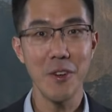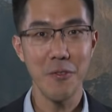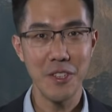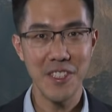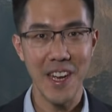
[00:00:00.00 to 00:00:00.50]
your
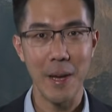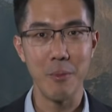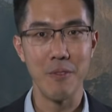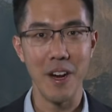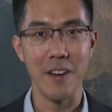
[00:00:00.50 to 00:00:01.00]
first time
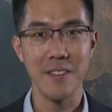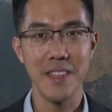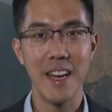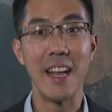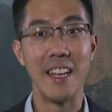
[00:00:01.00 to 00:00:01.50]
with us,
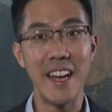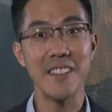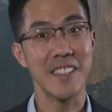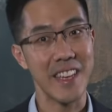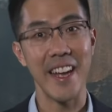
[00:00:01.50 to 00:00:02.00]

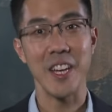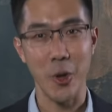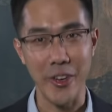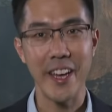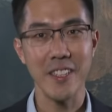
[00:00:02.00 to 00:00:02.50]
let's get
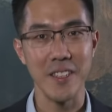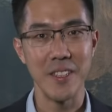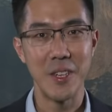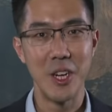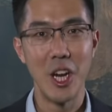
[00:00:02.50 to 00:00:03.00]
connected.
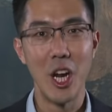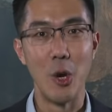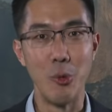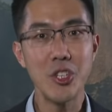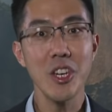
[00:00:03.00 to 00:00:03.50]

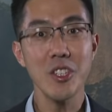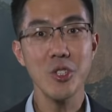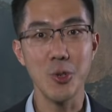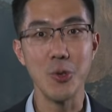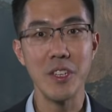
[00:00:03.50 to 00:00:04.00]
Reach us
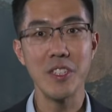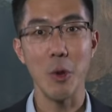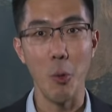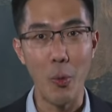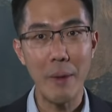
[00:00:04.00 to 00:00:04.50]
through this
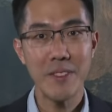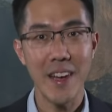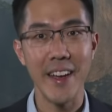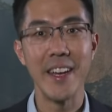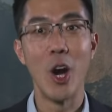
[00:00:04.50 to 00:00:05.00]

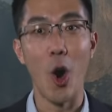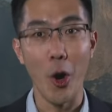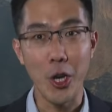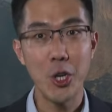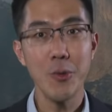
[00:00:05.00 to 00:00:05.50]
website
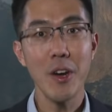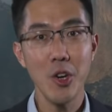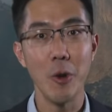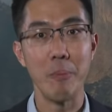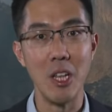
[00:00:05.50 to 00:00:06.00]
or QR
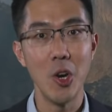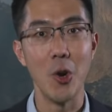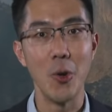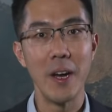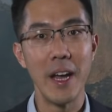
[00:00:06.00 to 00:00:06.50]
code
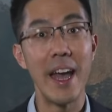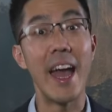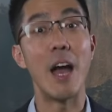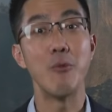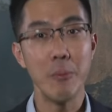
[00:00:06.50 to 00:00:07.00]
below,
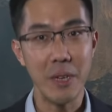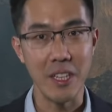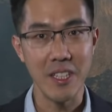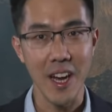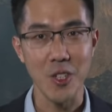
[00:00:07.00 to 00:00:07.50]
and we'll be
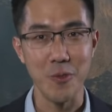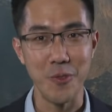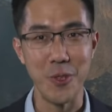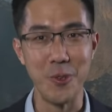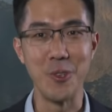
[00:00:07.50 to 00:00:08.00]
in touch
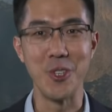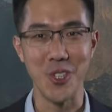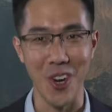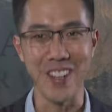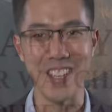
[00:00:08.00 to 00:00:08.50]
with you
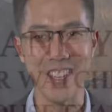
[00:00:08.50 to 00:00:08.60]
shortly.